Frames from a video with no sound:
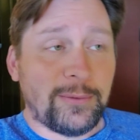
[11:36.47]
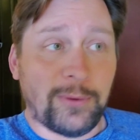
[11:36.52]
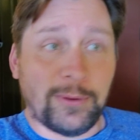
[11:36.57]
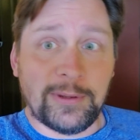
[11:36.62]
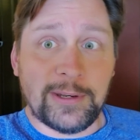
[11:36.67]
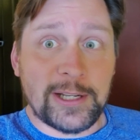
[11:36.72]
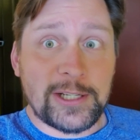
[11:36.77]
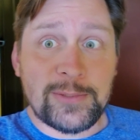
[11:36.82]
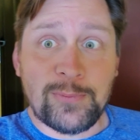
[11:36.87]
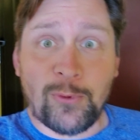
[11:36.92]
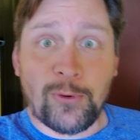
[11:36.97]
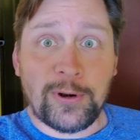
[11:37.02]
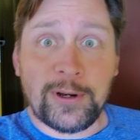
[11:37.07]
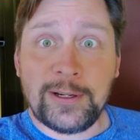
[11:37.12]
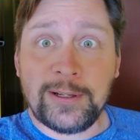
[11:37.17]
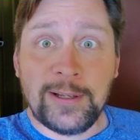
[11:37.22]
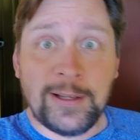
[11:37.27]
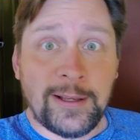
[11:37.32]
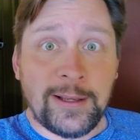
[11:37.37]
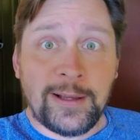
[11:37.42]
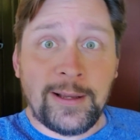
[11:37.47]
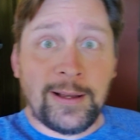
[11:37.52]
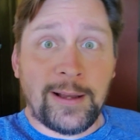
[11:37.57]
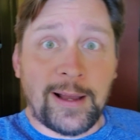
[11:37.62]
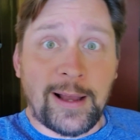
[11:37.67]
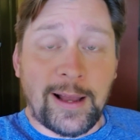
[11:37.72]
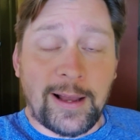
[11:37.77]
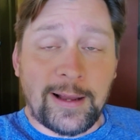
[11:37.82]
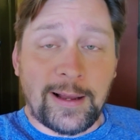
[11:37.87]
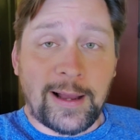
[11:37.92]
Well, the next morning,
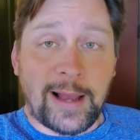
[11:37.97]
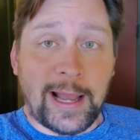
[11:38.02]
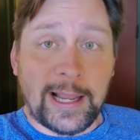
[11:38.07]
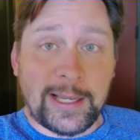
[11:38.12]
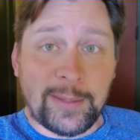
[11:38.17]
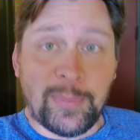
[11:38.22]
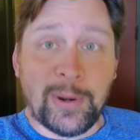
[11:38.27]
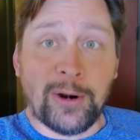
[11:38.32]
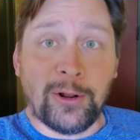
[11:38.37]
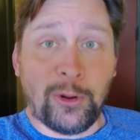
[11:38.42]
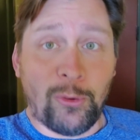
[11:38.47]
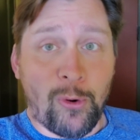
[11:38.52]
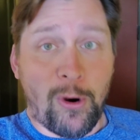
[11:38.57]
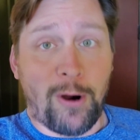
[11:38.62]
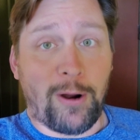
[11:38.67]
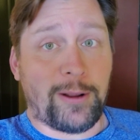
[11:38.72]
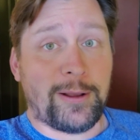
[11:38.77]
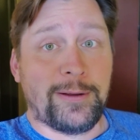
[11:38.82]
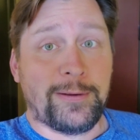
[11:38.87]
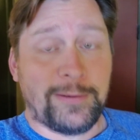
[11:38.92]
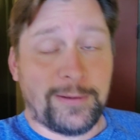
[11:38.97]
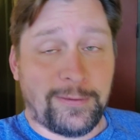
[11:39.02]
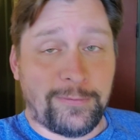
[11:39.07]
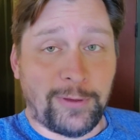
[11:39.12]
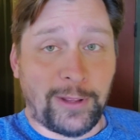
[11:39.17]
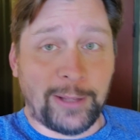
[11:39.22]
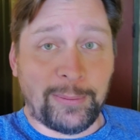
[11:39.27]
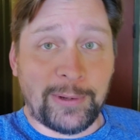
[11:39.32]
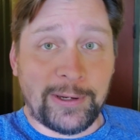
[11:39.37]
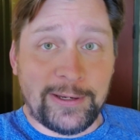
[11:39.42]
I could barely walk.
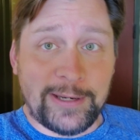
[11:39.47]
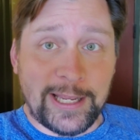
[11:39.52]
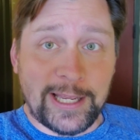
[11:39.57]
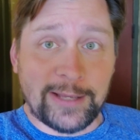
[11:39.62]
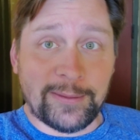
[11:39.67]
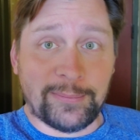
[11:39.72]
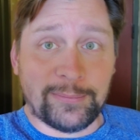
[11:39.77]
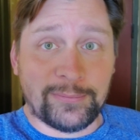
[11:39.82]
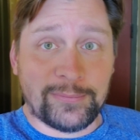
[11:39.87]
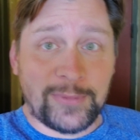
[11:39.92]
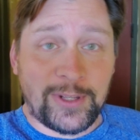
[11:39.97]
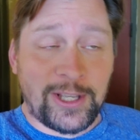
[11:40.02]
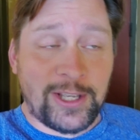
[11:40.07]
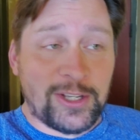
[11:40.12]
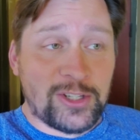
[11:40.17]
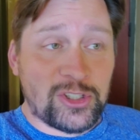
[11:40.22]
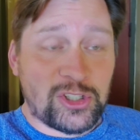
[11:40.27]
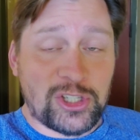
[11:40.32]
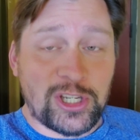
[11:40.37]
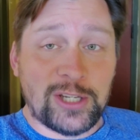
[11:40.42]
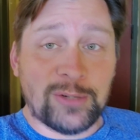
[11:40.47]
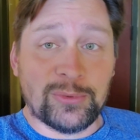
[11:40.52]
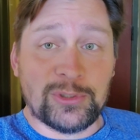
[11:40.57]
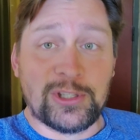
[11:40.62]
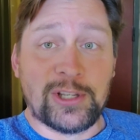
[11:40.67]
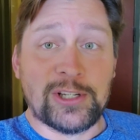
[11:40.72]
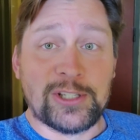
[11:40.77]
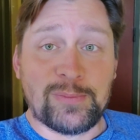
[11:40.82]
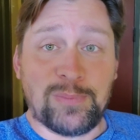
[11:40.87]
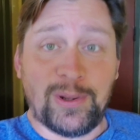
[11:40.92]
Felt like my damn shin
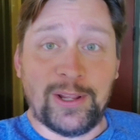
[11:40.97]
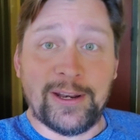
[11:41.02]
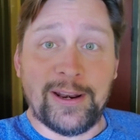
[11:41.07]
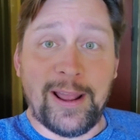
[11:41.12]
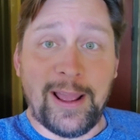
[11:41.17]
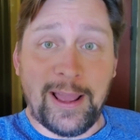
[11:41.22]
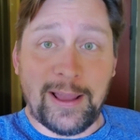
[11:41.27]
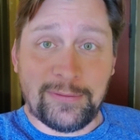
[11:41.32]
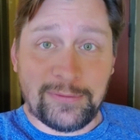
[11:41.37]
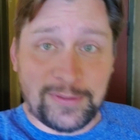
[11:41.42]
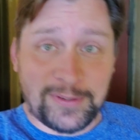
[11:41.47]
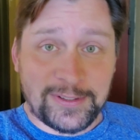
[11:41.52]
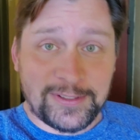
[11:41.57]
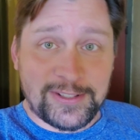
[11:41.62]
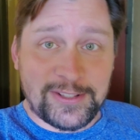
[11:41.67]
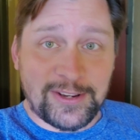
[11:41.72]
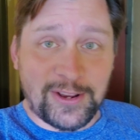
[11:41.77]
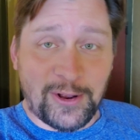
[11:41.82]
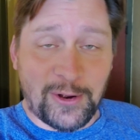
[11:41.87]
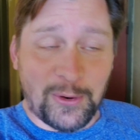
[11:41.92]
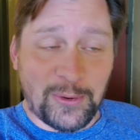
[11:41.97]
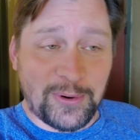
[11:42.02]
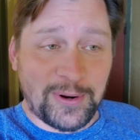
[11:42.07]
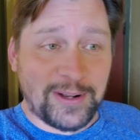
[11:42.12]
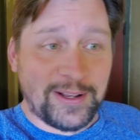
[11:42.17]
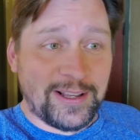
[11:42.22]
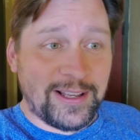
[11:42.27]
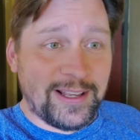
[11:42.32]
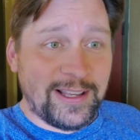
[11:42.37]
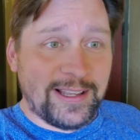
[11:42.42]
was going to split in half. So
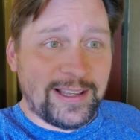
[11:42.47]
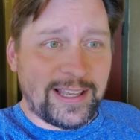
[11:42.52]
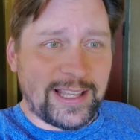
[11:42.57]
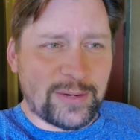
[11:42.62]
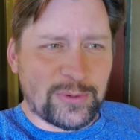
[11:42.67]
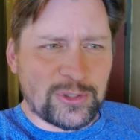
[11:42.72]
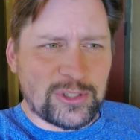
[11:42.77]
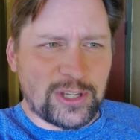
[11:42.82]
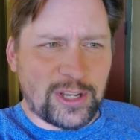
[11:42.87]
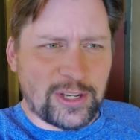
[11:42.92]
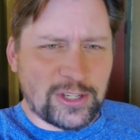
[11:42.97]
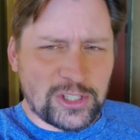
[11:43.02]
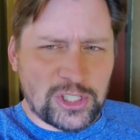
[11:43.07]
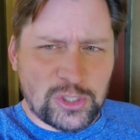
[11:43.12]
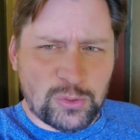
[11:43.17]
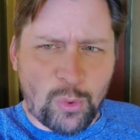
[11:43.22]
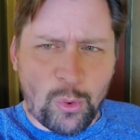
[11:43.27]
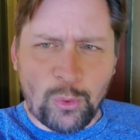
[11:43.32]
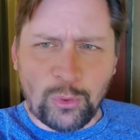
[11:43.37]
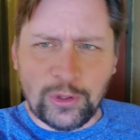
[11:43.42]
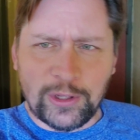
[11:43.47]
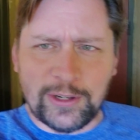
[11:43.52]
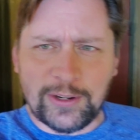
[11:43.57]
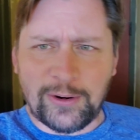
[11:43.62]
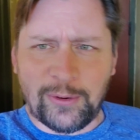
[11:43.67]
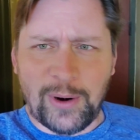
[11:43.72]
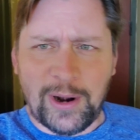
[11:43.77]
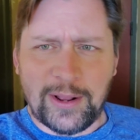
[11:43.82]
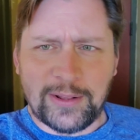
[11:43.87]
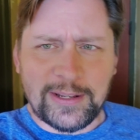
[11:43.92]
it was
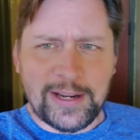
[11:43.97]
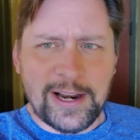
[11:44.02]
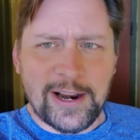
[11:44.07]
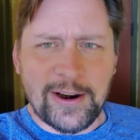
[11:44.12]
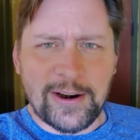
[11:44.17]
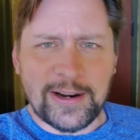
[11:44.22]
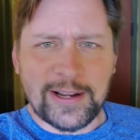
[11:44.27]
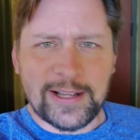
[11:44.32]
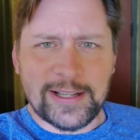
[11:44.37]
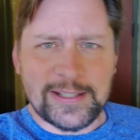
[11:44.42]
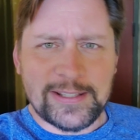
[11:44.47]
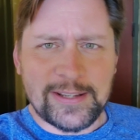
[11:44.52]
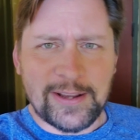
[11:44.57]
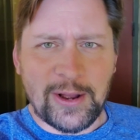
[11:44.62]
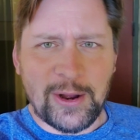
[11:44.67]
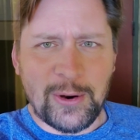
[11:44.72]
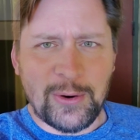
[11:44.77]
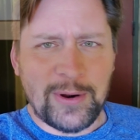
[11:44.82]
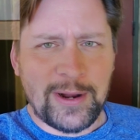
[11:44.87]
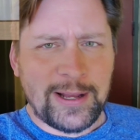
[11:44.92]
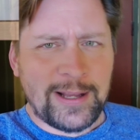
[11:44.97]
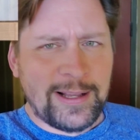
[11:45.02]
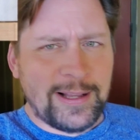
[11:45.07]
swollen around the area. So